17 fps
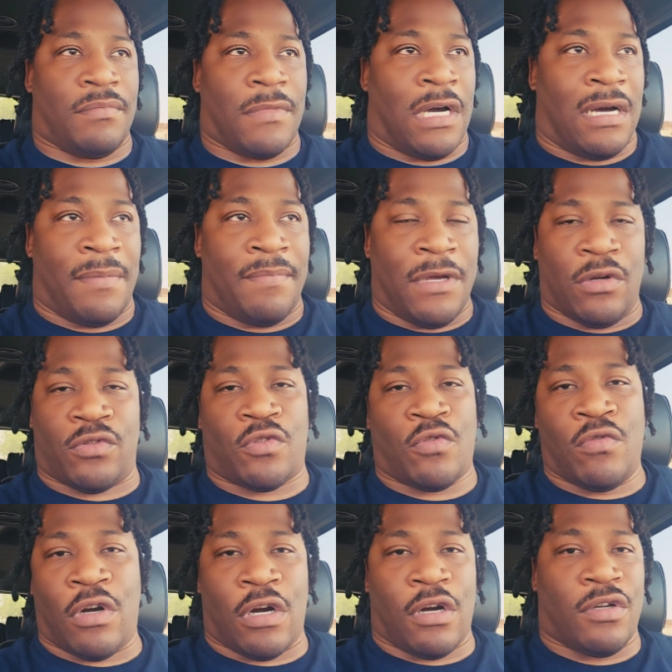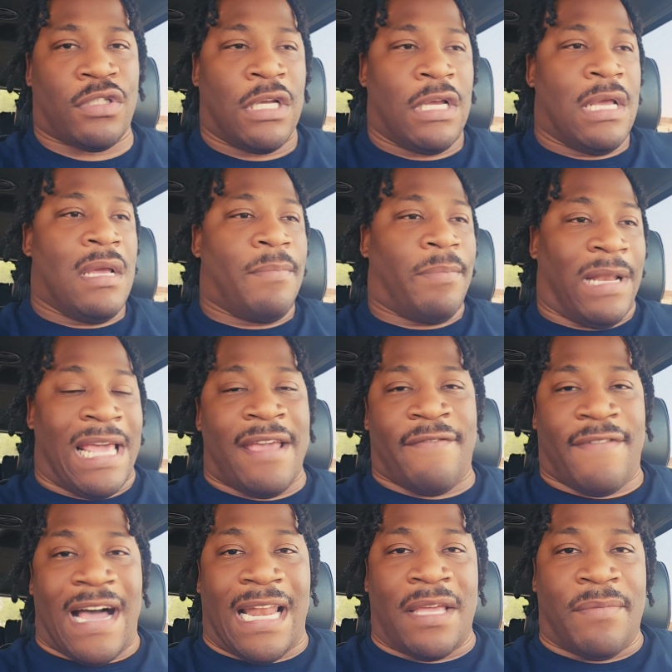uh, middle school girls
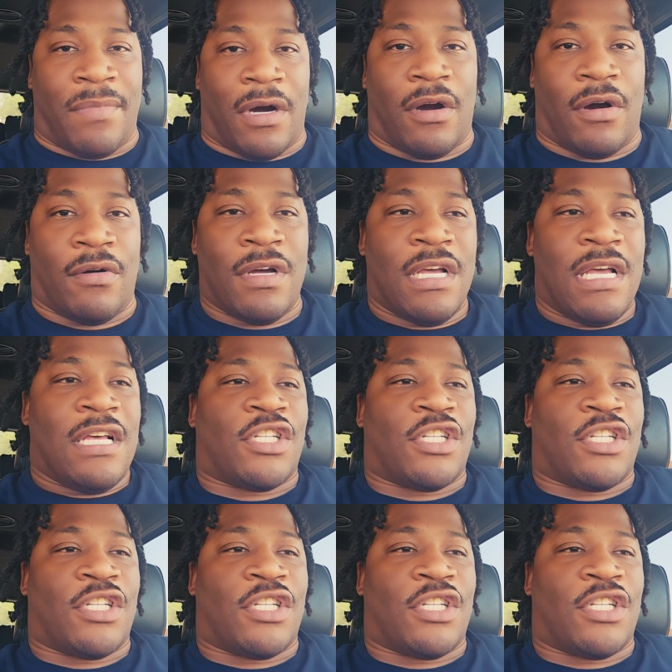playing volleyball.